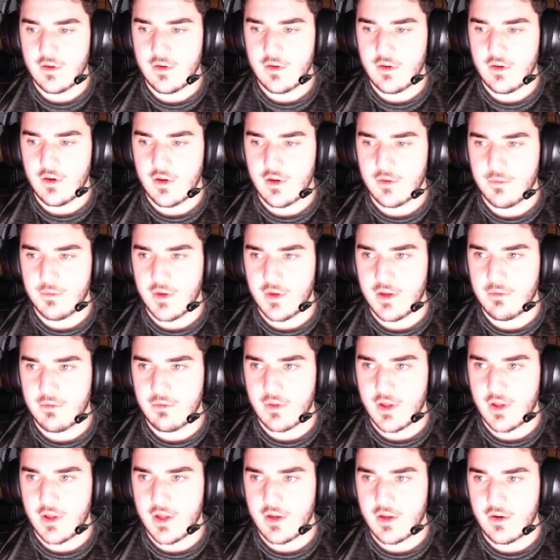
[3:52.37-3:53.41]
Not a bad
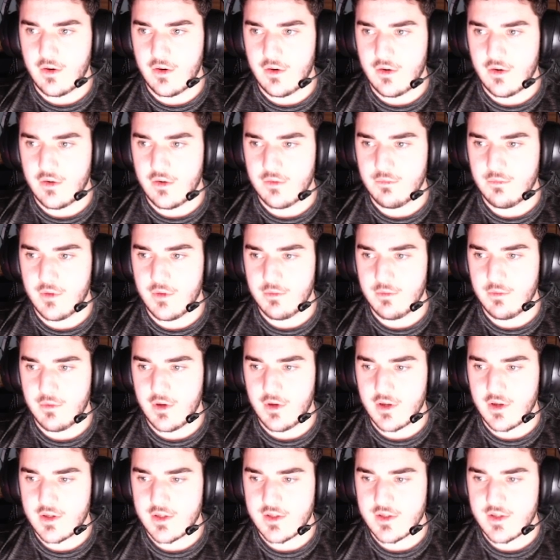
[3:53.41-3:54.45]
play at all. Buy
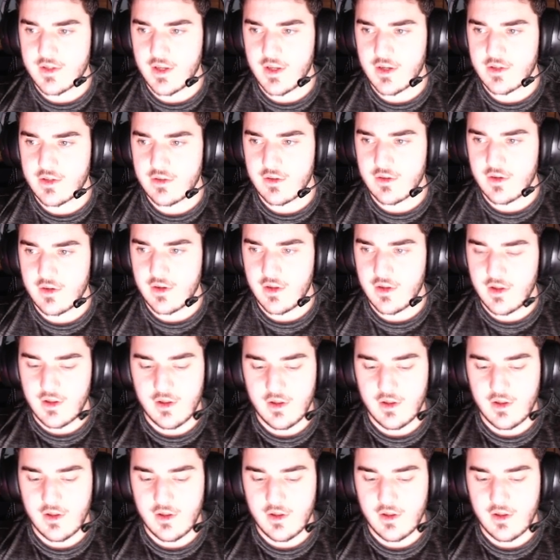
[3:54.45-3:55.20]
box is actually